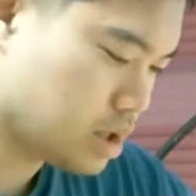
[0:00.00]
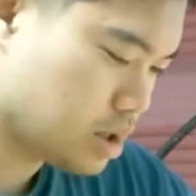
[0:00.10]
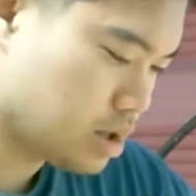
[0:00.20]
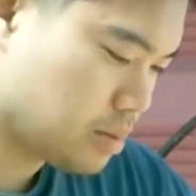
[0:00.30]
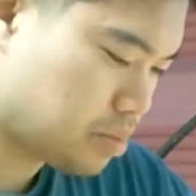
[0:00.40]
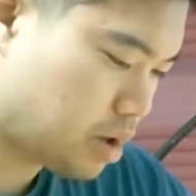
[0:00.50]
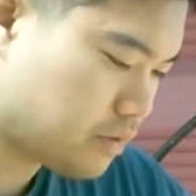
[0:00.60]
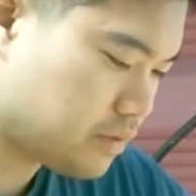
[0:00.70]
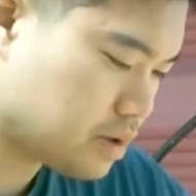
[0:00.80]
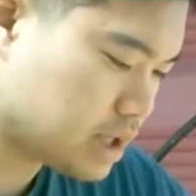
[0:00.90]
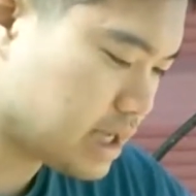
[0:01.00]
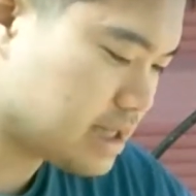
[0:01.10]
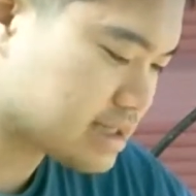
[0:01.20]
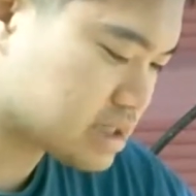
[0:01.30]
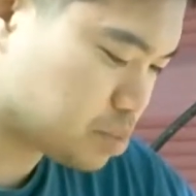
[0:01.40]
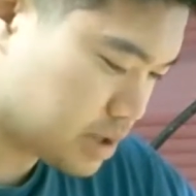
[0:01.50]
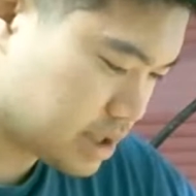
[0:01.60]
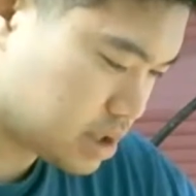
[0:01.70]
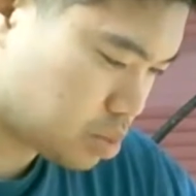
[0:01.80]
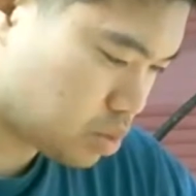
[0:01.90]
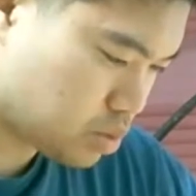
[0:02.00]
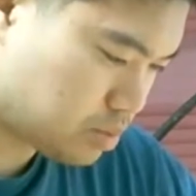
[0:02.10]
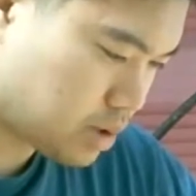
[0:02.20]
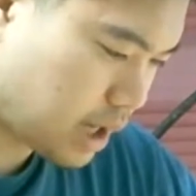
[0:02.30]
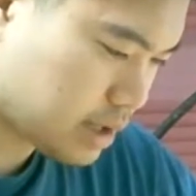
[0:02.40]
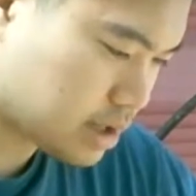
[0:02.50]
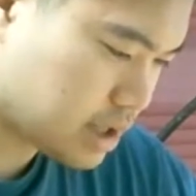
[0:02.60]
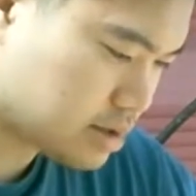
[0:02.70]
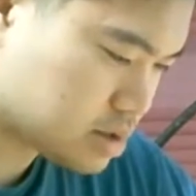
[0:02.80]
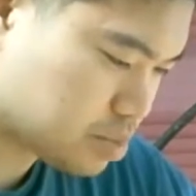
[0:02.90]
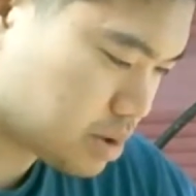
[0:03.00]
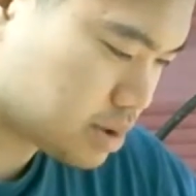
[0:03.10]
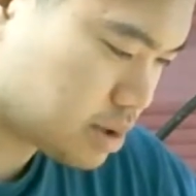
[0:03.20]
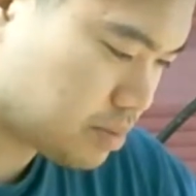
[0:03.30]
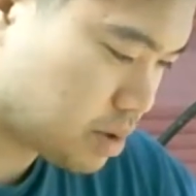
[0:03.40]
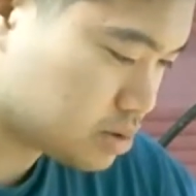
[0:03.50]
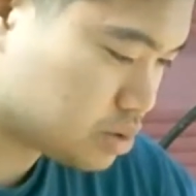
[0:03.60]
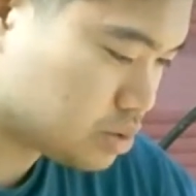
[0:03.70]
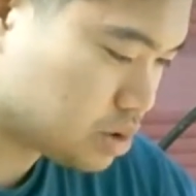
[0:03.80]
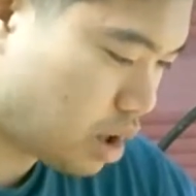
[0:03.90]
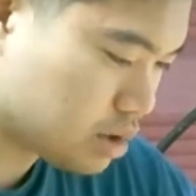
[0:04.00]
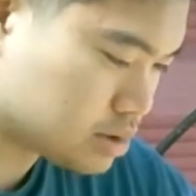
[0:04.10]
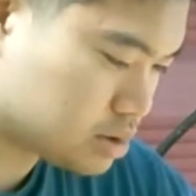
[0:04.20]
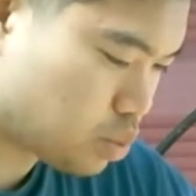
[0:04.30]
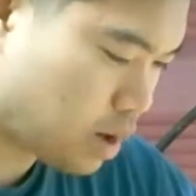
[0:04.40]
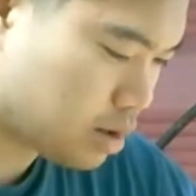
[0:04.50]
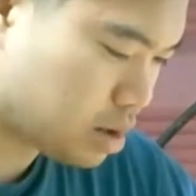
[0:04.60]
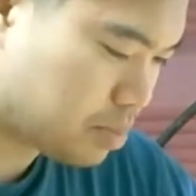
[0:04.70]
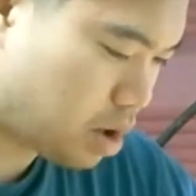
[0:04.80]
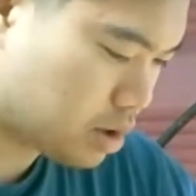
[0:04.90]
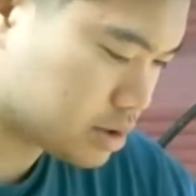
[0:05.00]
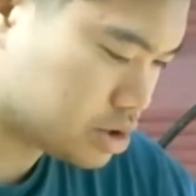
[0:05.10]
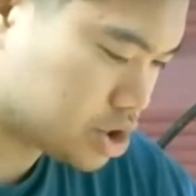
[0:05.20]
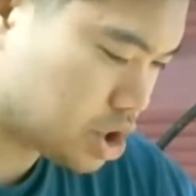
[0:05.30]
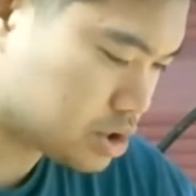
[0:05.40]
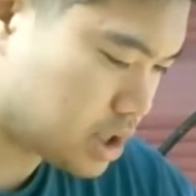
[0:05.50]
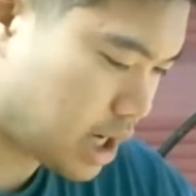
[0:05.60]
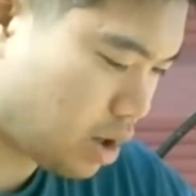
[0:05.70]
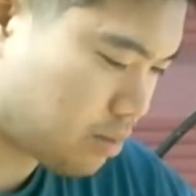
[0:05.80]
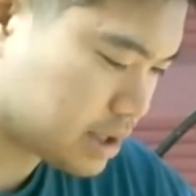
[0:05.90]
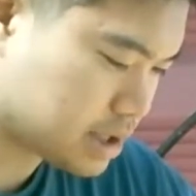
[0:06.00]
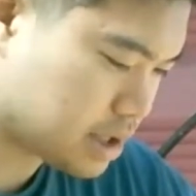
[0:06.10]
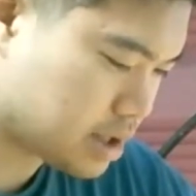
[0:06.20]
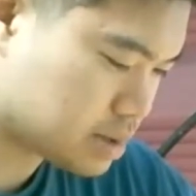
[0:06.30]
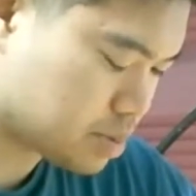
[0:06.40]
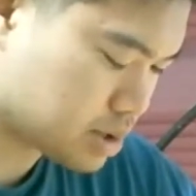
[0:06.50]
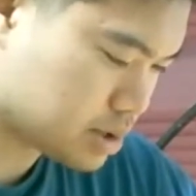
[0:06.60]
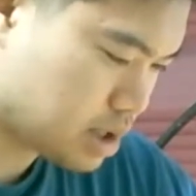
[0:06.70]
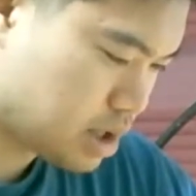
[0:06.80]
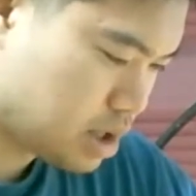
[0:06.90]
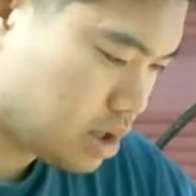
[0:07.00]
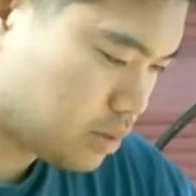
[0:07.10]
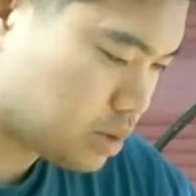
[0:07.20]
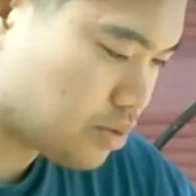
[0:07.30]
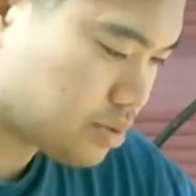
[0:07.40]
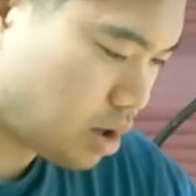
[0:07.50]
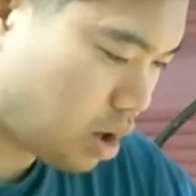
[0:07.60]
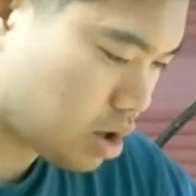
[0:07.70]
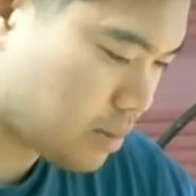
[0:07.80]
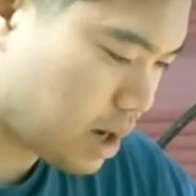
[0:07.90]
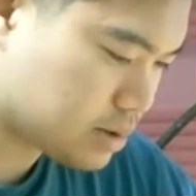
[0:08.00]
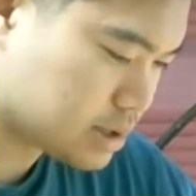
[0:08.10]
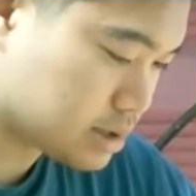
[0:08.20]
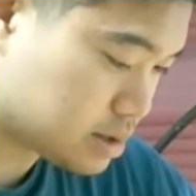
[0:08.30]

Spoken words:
"Perfectly inexplicable," replied the Gideon Spilett. "But do not dwell upon it just now, my dear Spilett. We'll talk about it